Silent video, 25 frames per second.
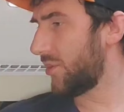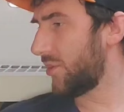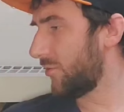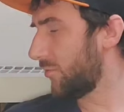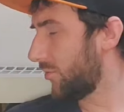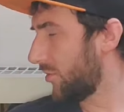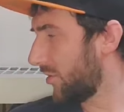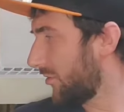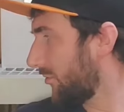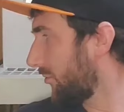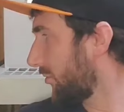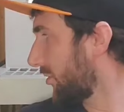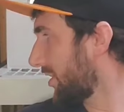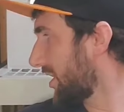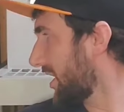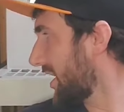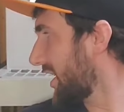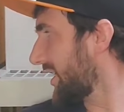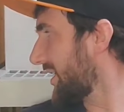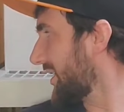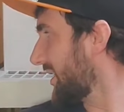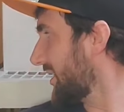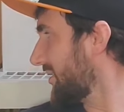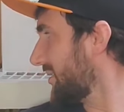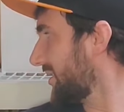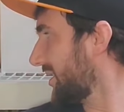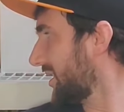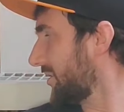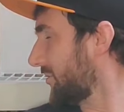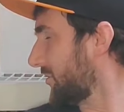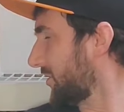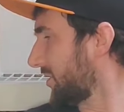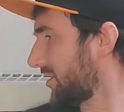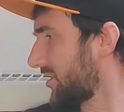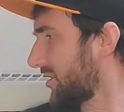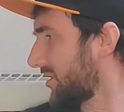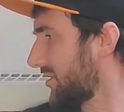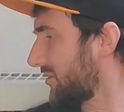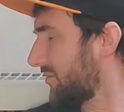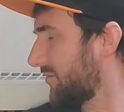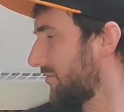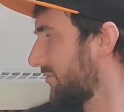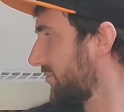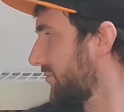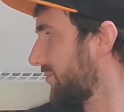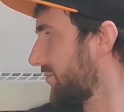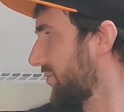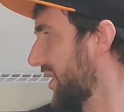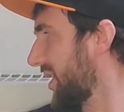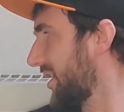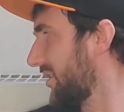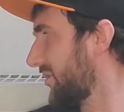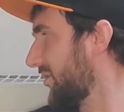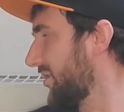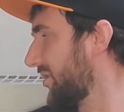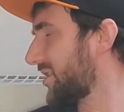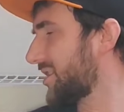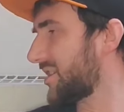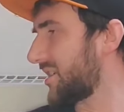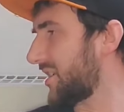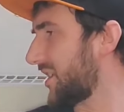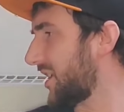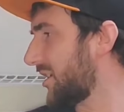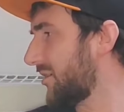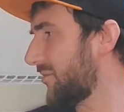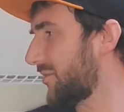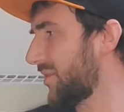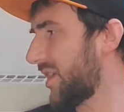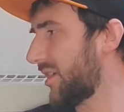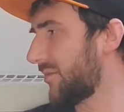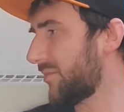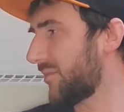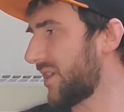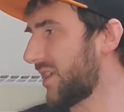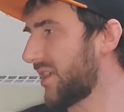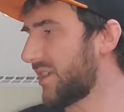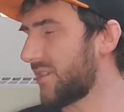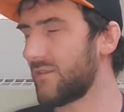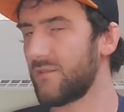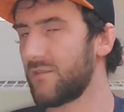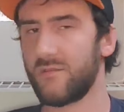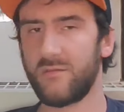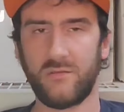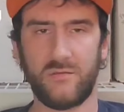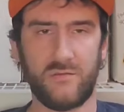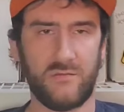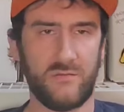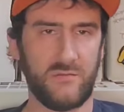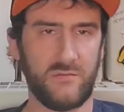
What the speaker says: No, we're not getting anyone's pancreas today, Banban.